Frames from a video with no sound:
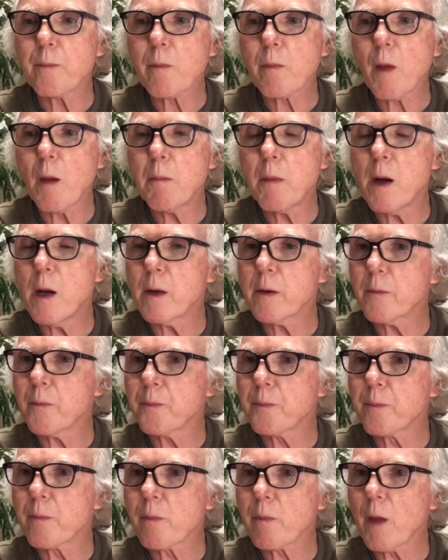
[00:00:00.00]
but
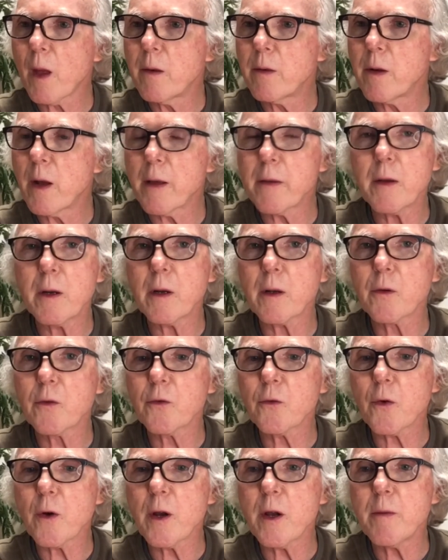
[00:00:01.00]
nothing
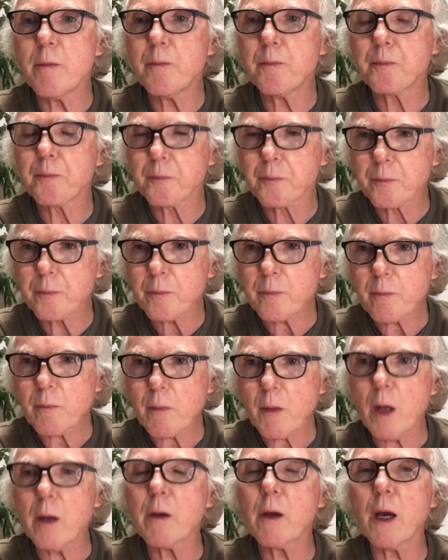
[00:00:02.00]
extreme.
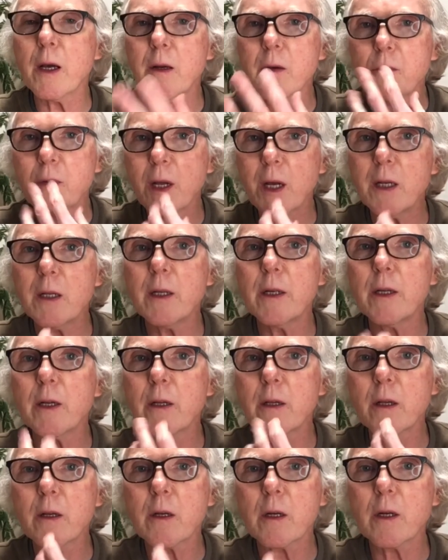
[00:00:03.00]
Kind of tingling
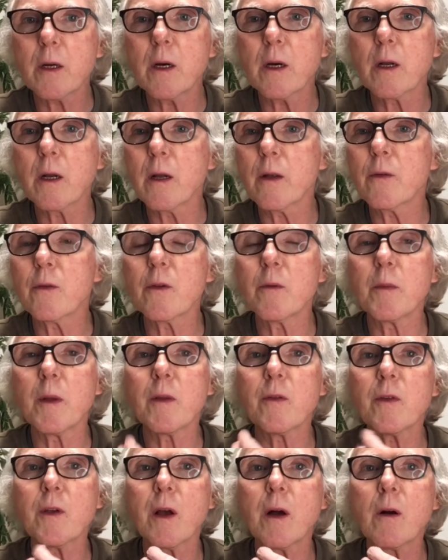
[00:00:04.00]
on the tongue, and I assume
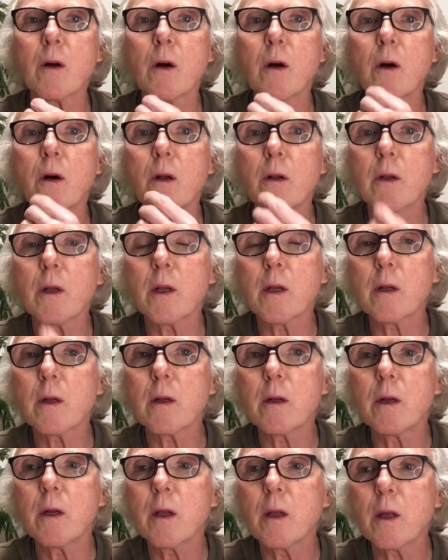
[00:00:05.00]
that's the alcohol, not
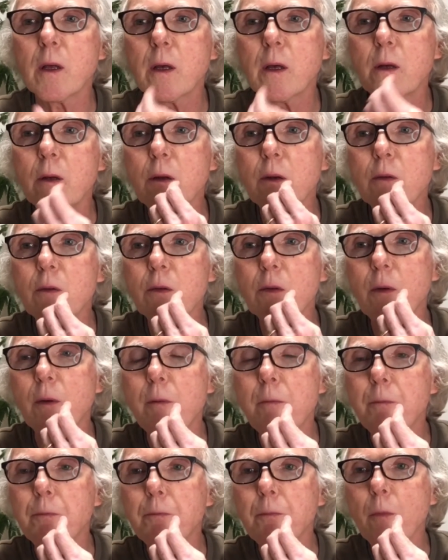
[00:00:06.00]
anything else.
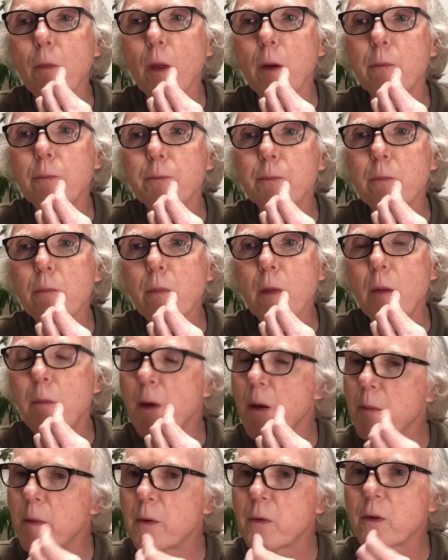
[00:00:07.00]

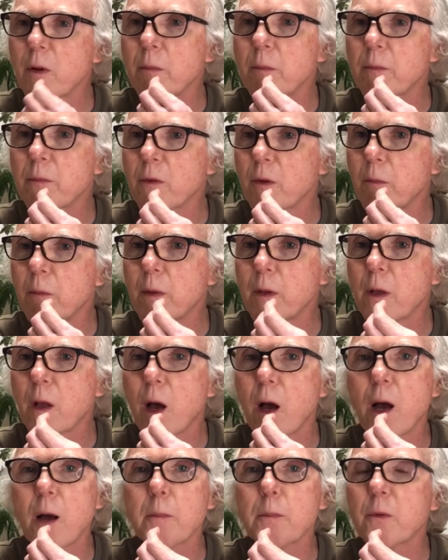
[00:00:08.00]
Maybe some in the
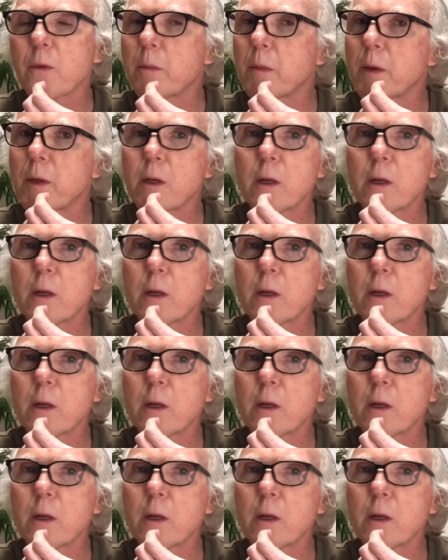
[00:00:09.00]
hops, but